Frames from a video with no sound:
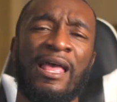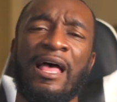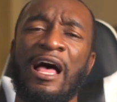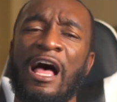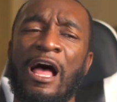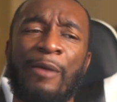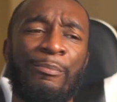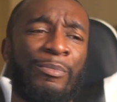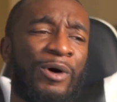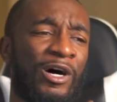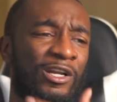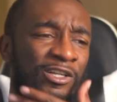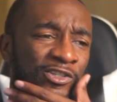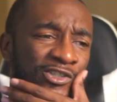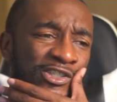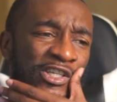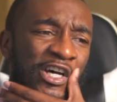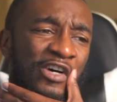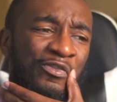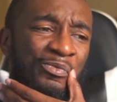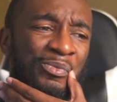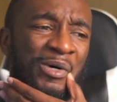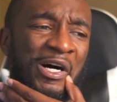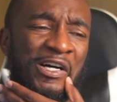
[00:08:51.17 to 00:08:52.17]
I bought a
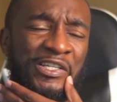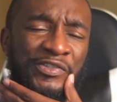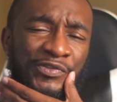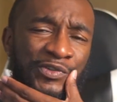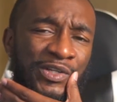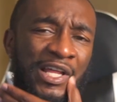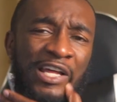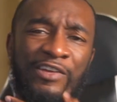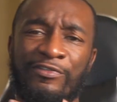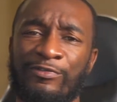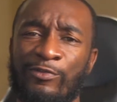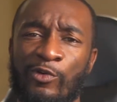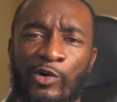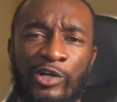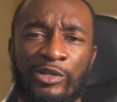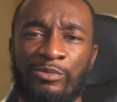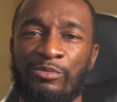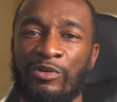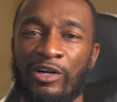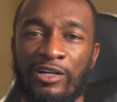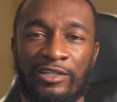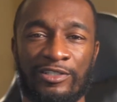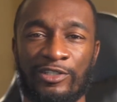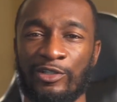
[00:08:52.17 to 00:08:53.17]
softbox for like 40
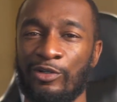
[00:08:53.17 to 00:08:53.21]
bucks.